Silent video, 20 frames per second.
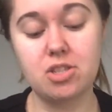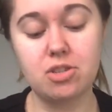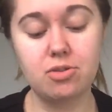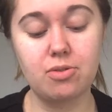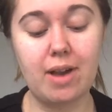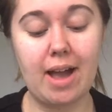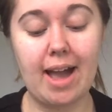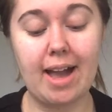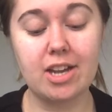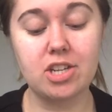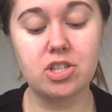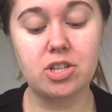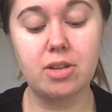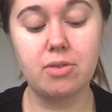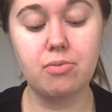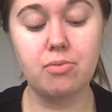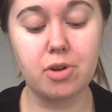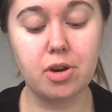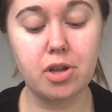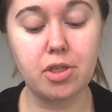to actually
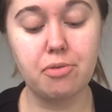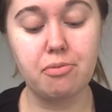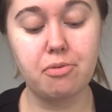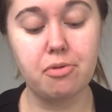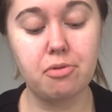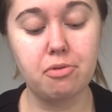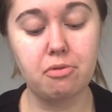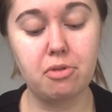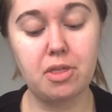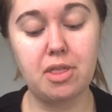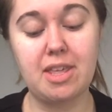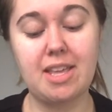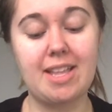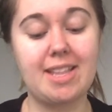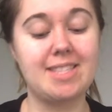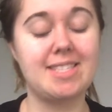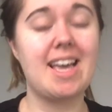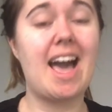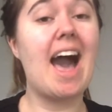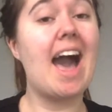work through the
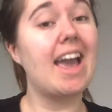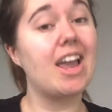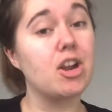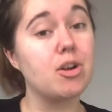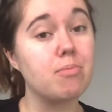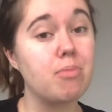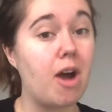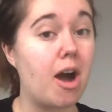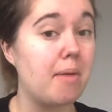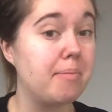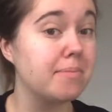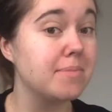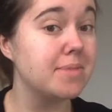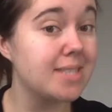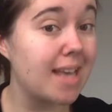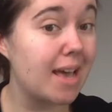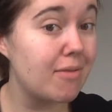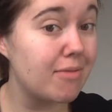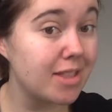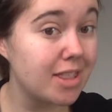entire problem
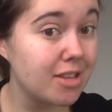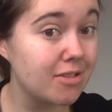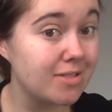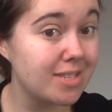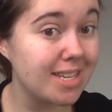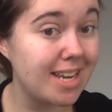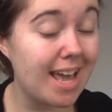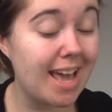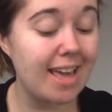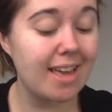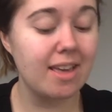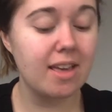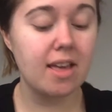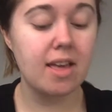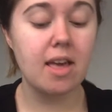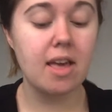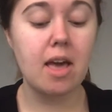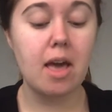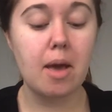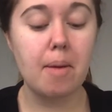set with you today
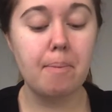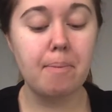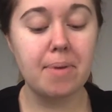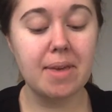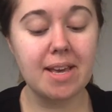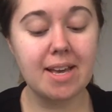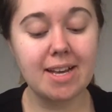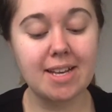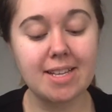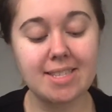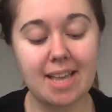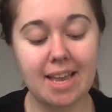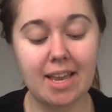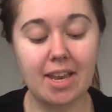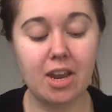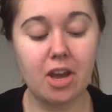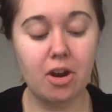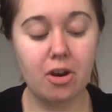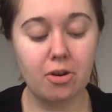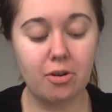because I
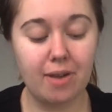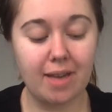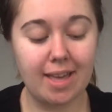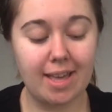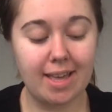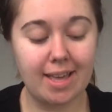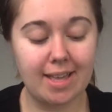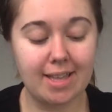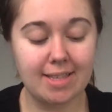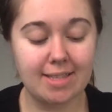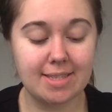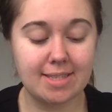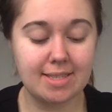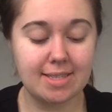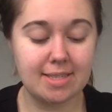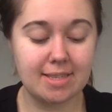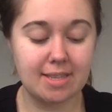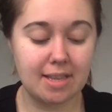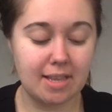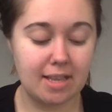know it
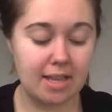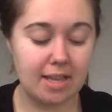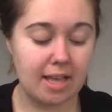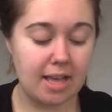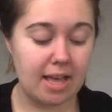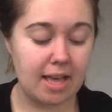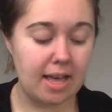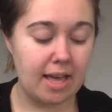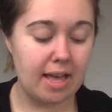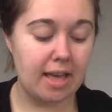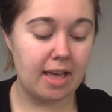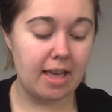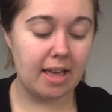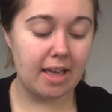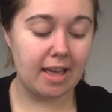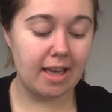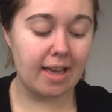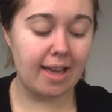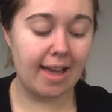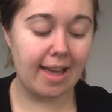
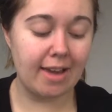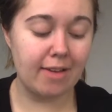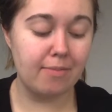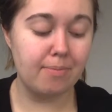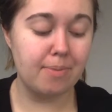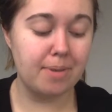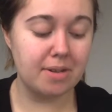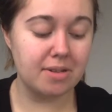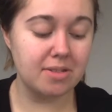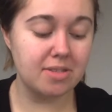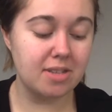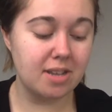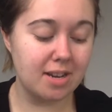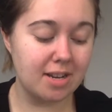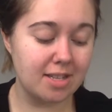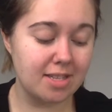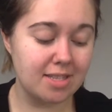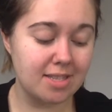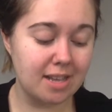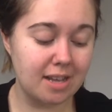kind of builds on
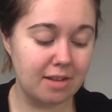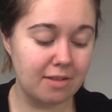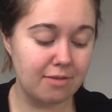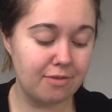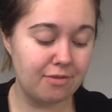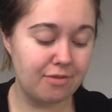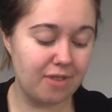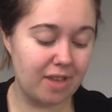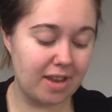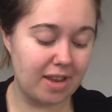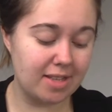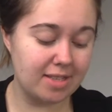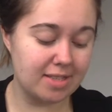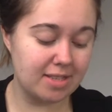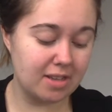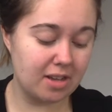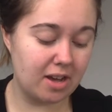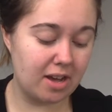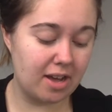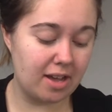itself and it's
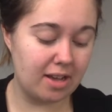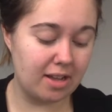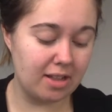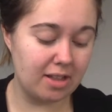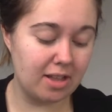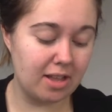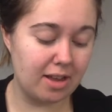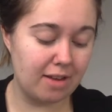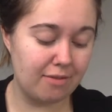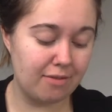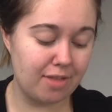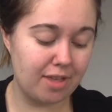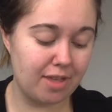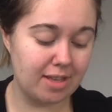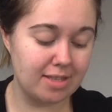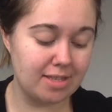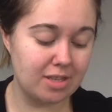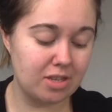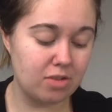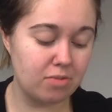got a lot of things
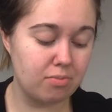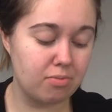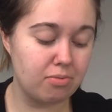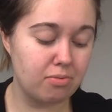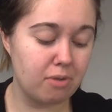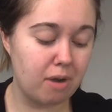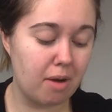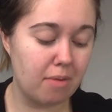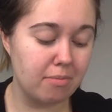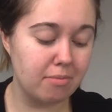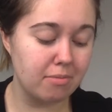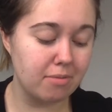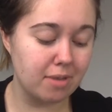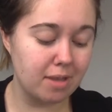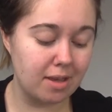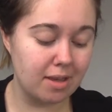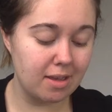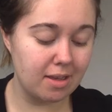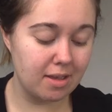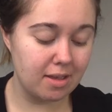that you
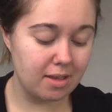probably